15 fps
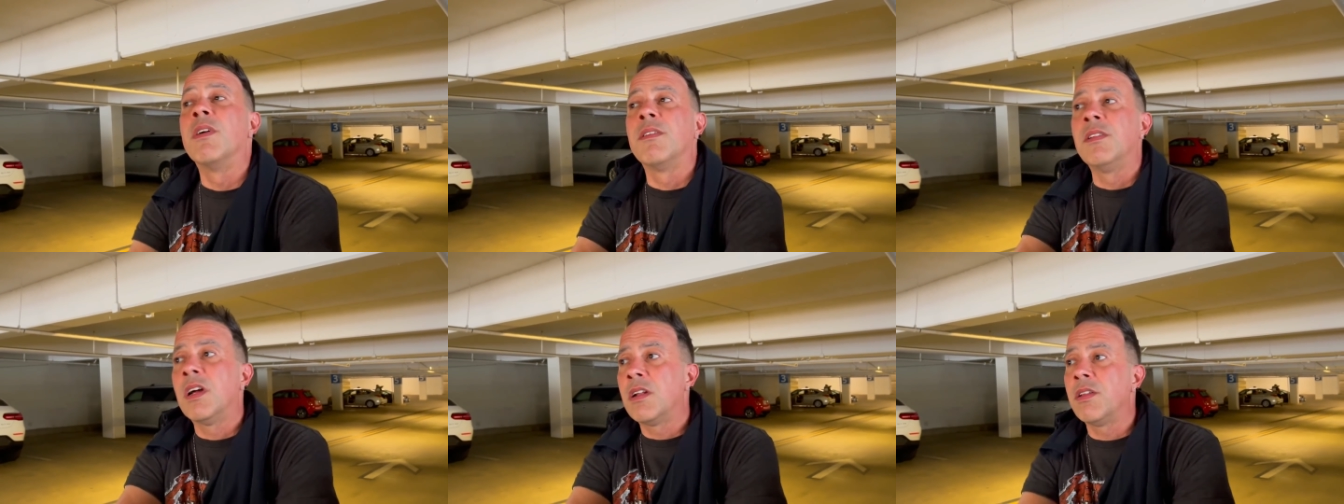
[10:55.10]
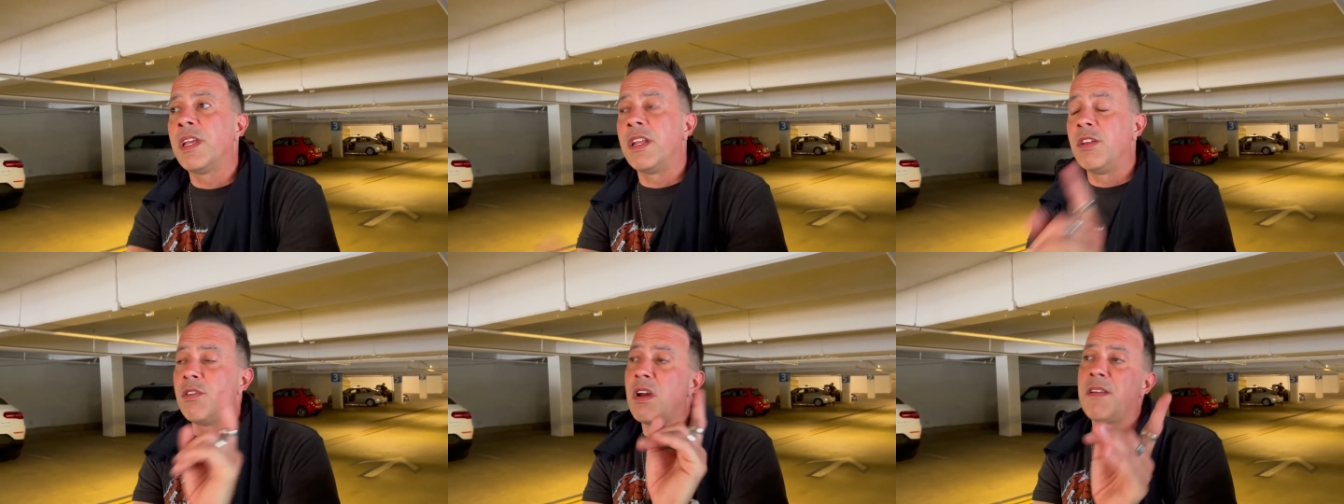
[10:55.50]
Well, not only
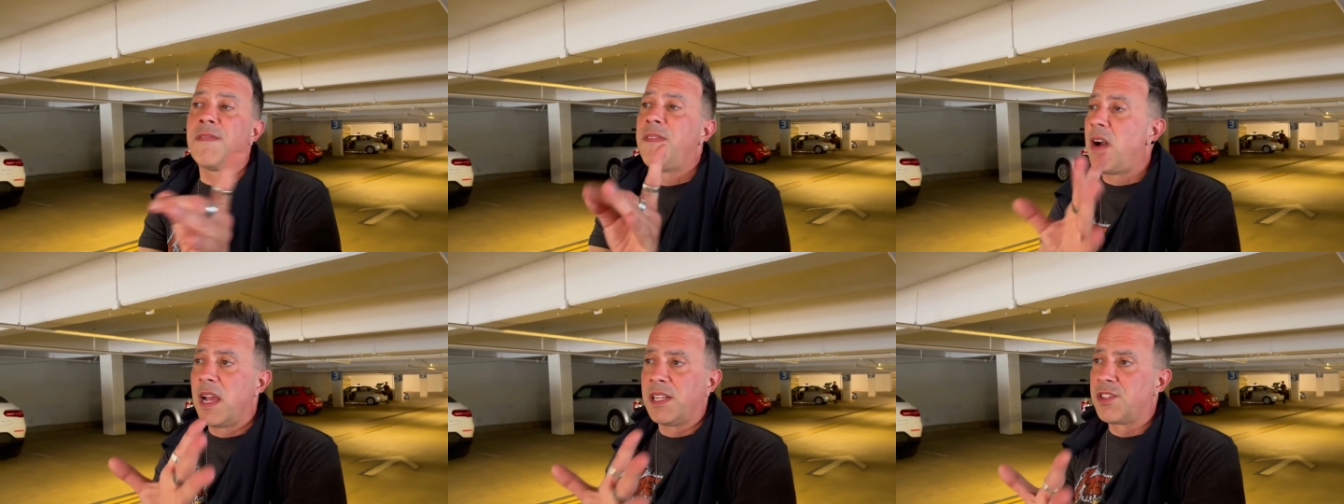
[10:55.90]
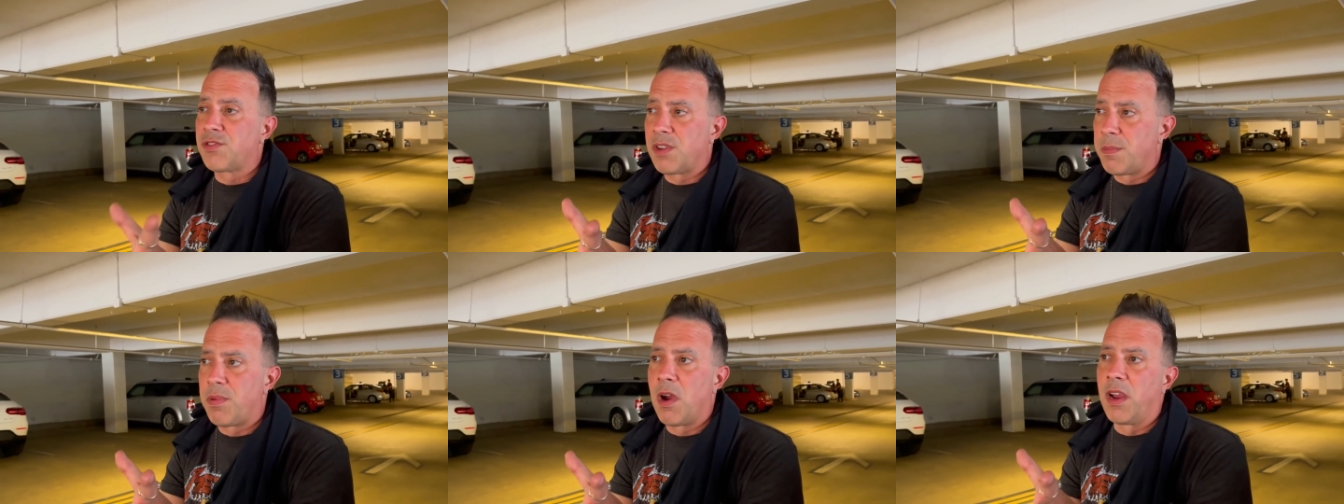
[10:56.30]
can you not find
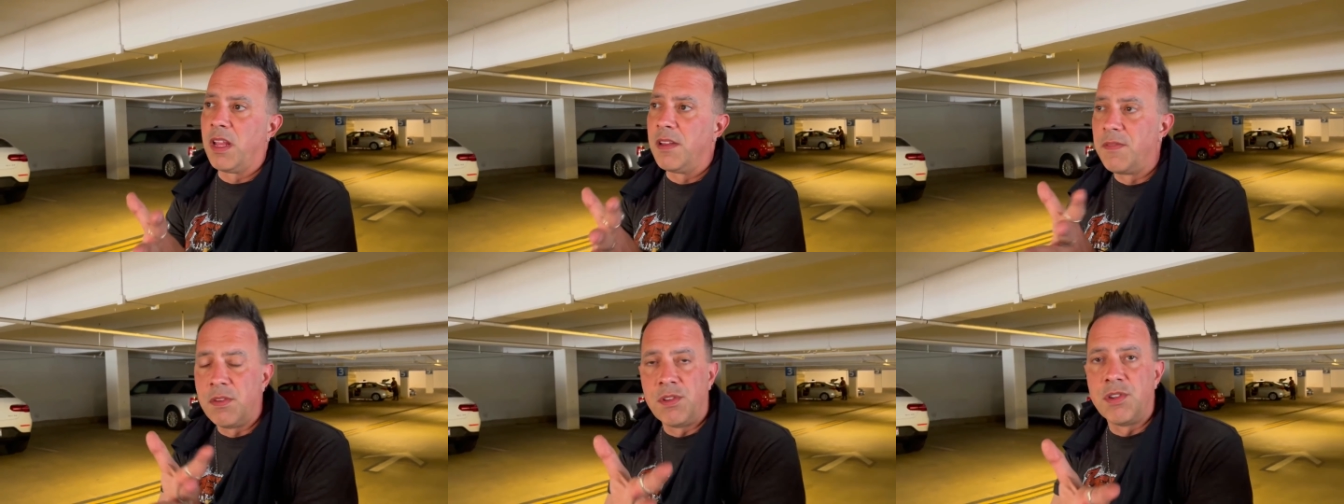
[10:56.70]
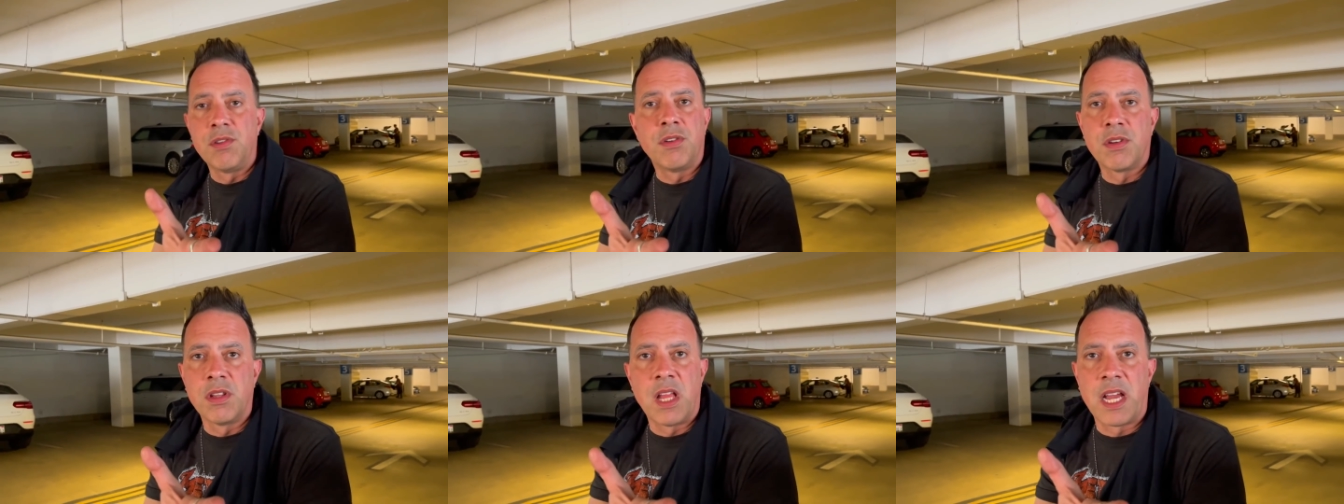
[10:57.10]
street parking, if you do,
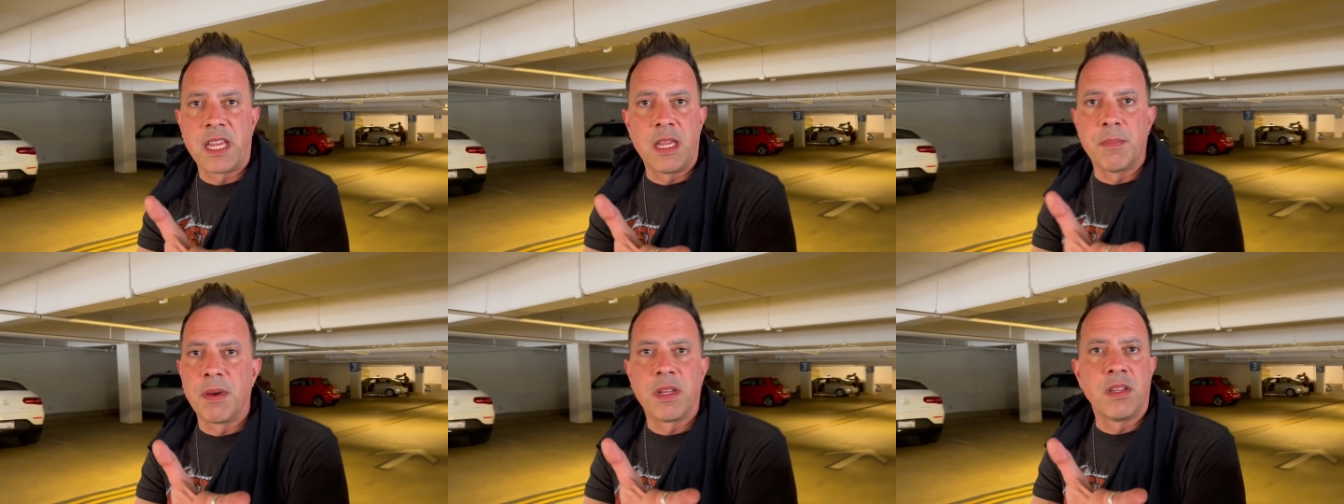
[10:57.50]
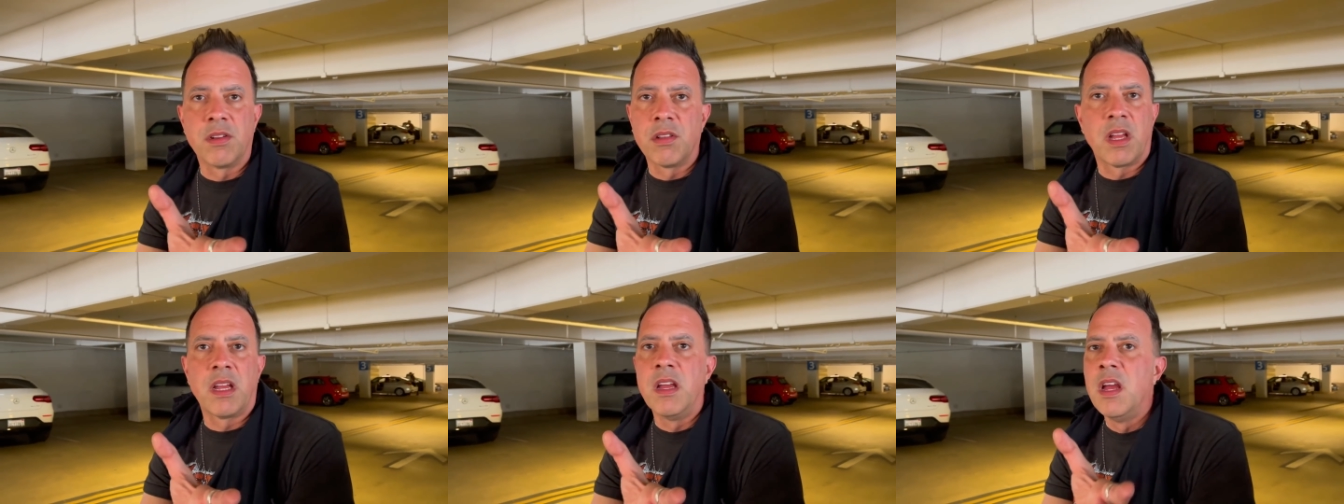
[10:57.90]
you're lucky. But
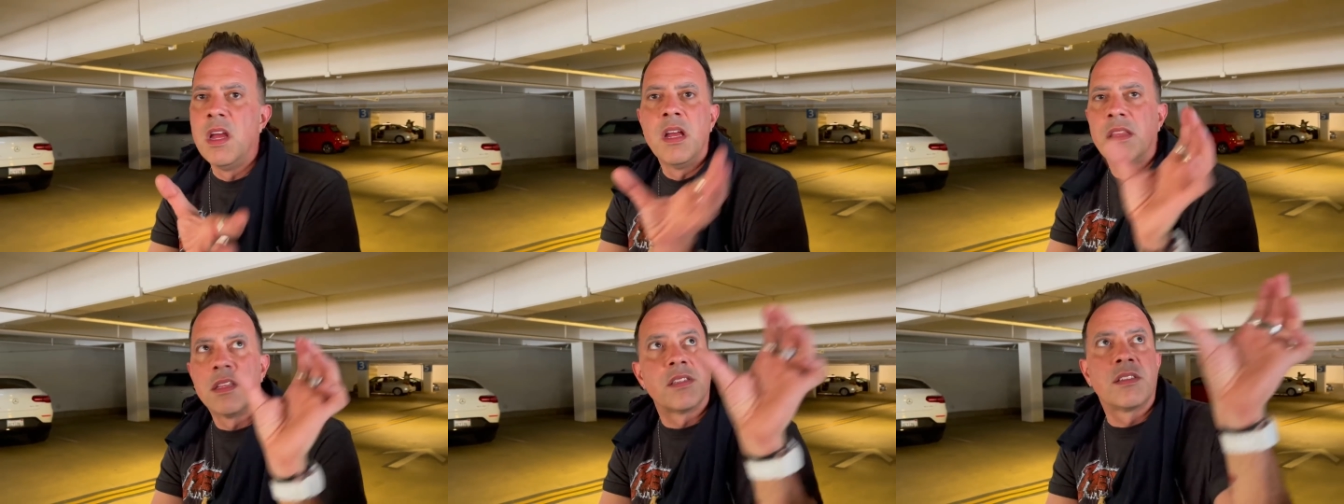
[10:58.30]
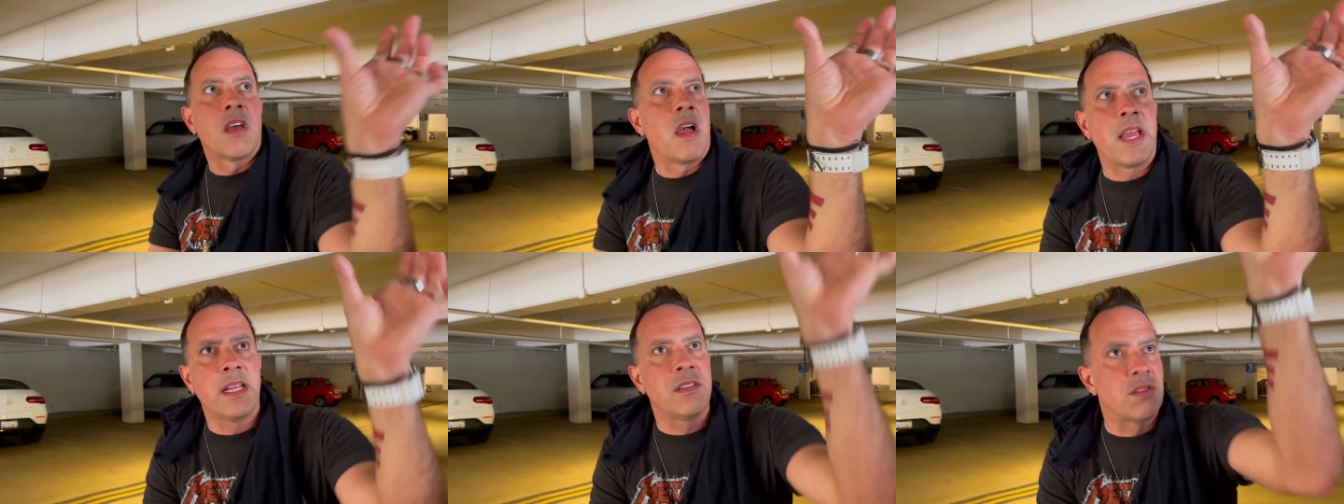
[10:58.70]
the
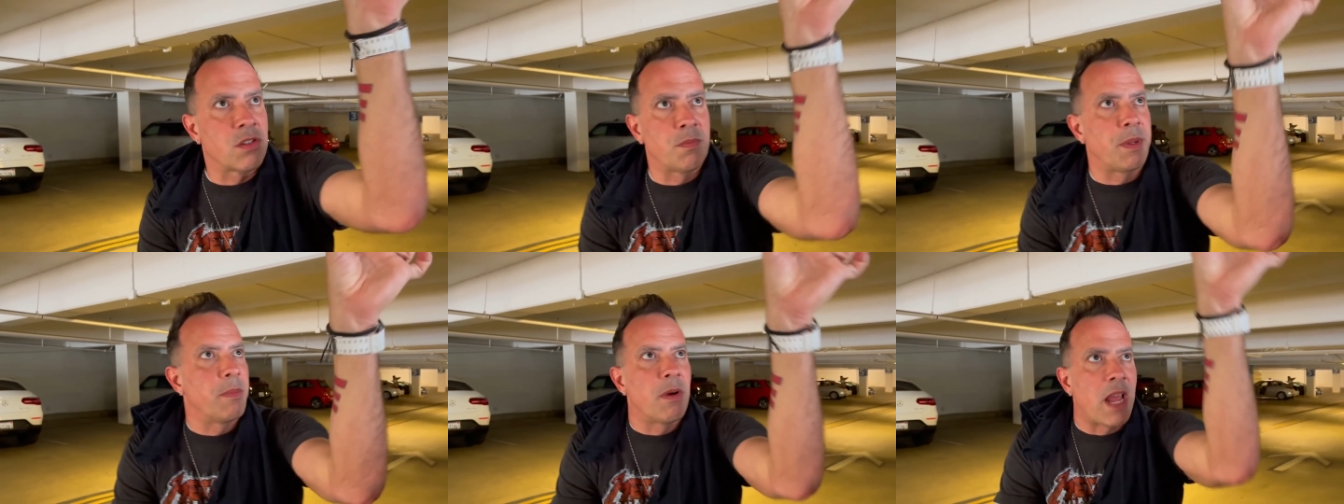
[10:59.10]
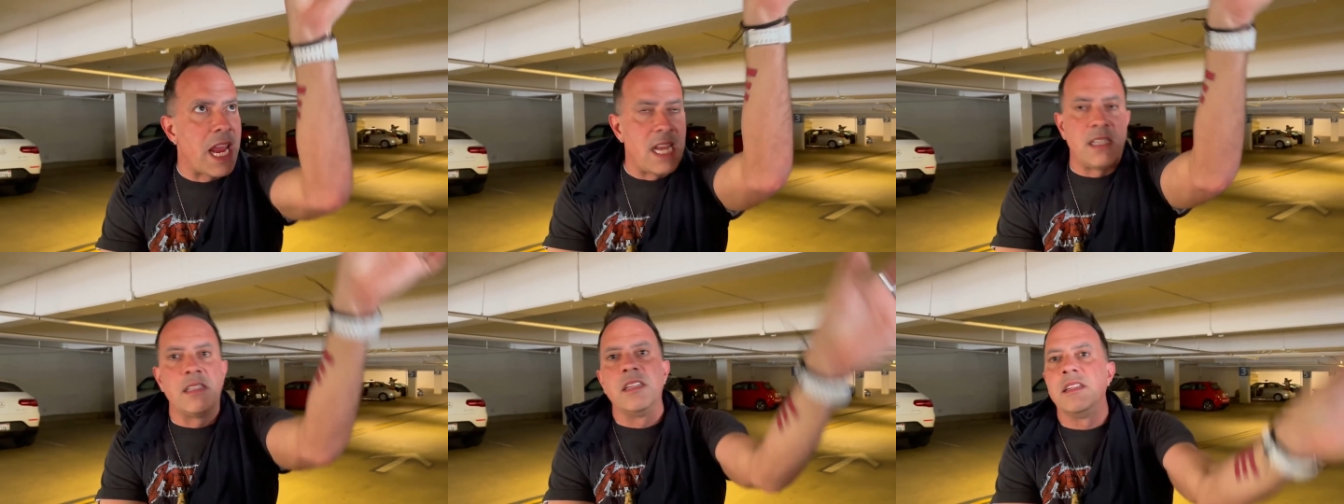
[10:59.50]
signs, there would be about
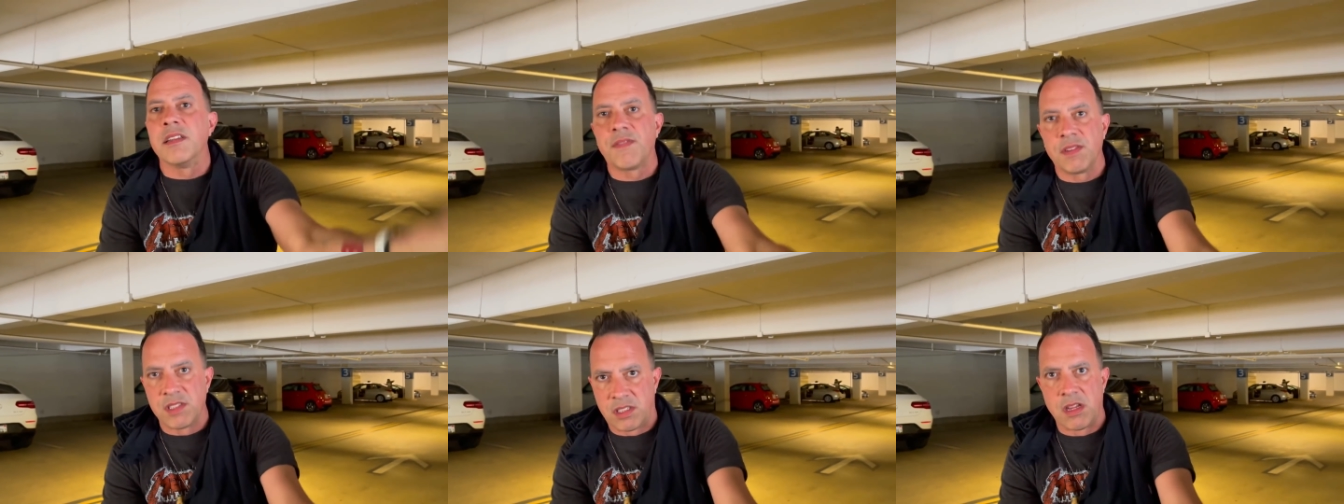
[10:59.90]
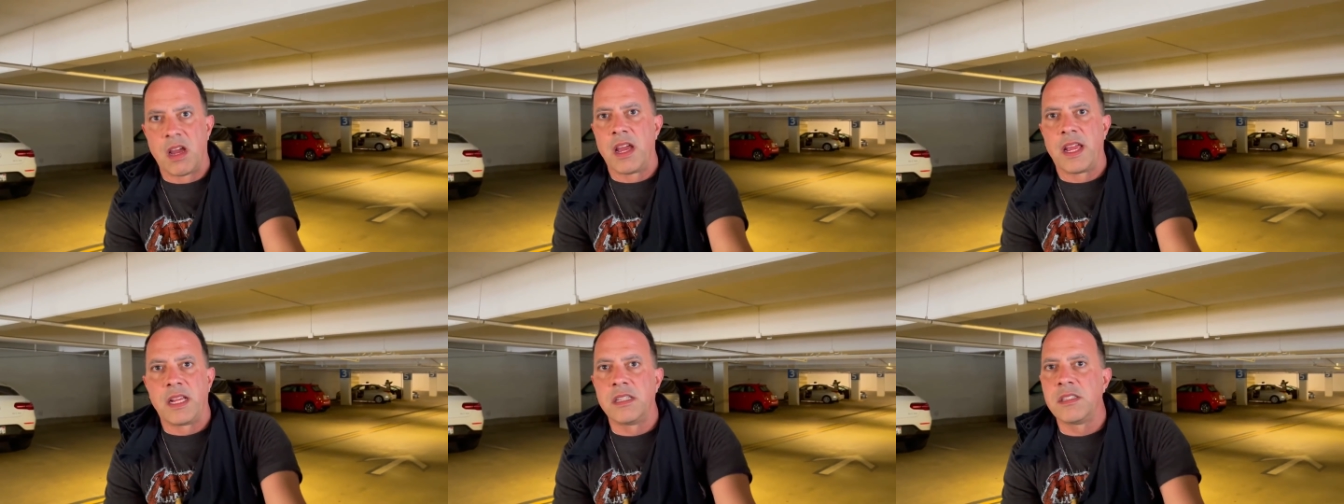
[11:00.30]
18 different signs.